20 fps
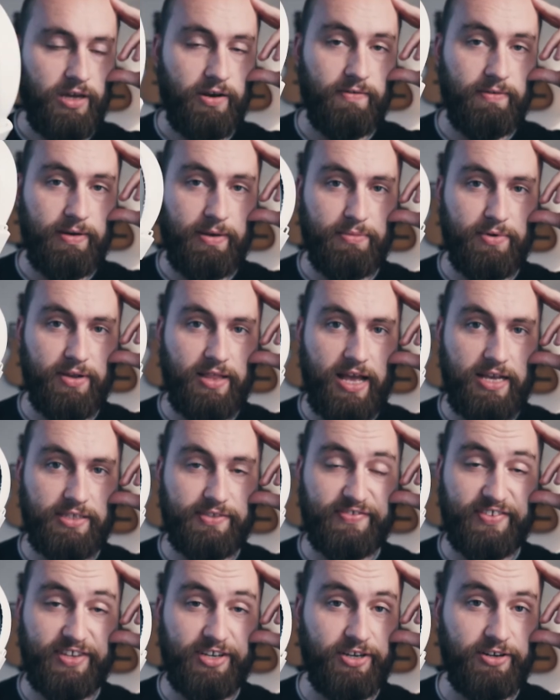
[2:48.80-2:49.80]
And remember
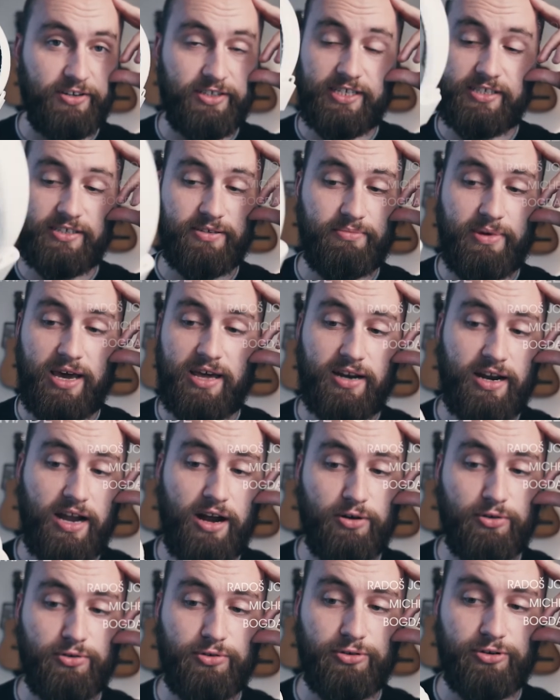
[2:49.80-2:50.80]
last video, it doesn't matter
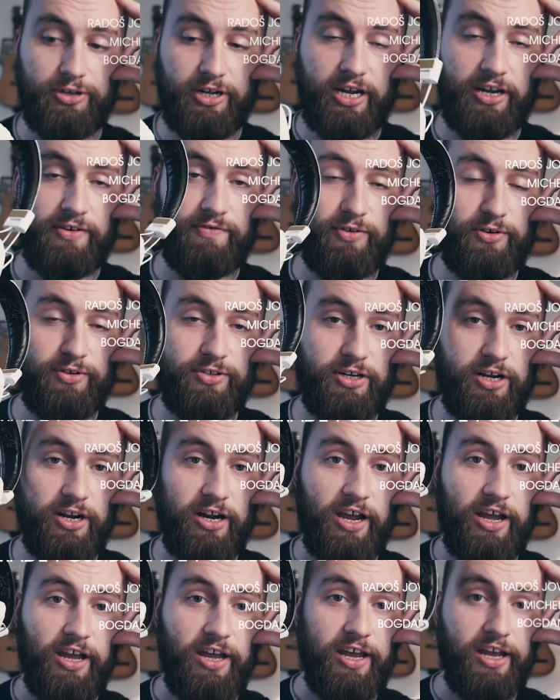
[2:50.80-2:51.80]
how cool your headphones are,
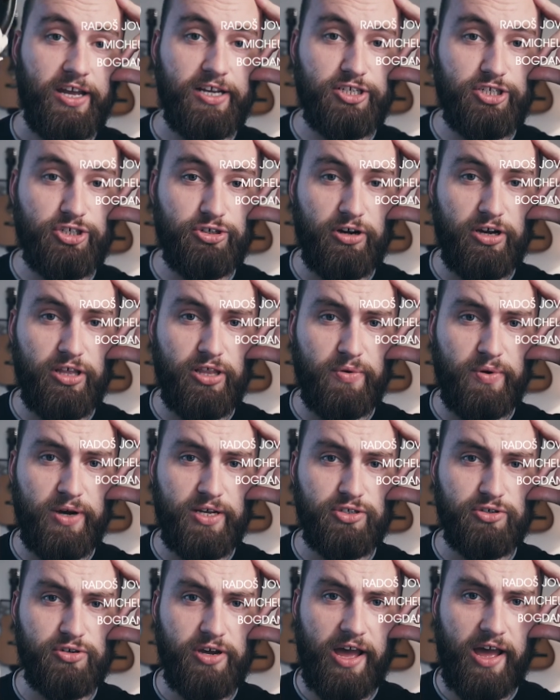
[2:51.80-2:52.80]
enjoy the
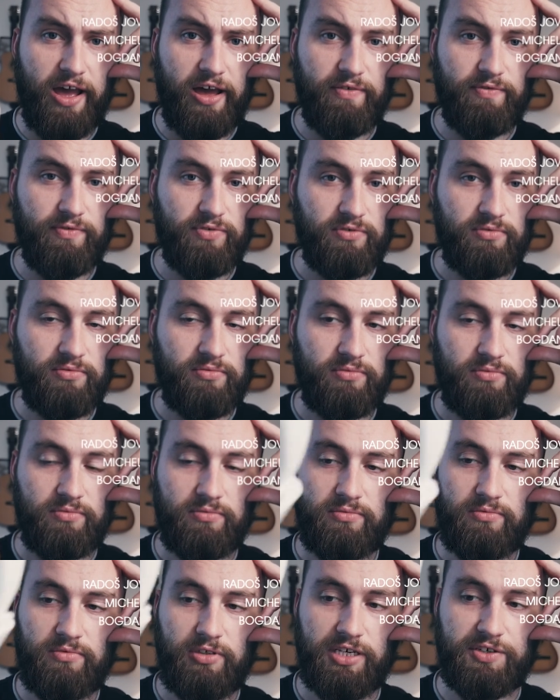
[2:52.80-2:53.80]
ones you have.
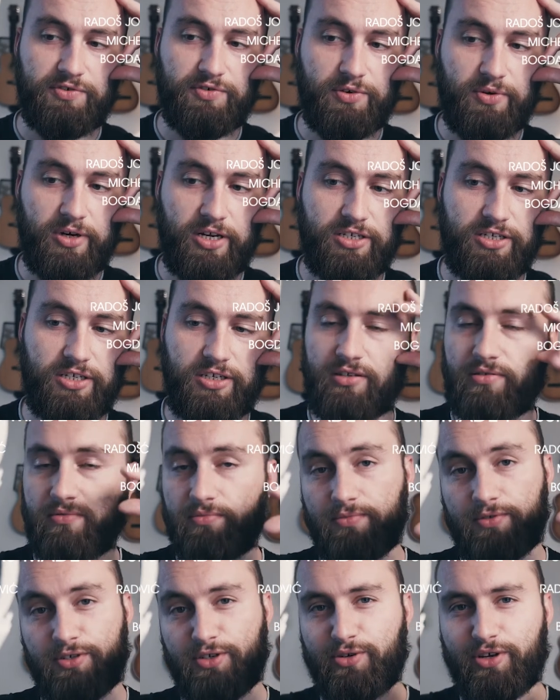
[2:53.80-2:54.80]
Thanks for watching,
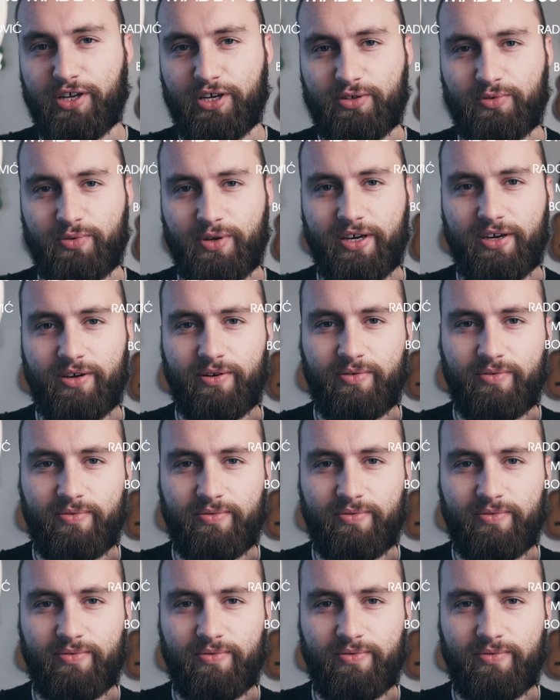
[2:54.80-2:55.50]
see you next week.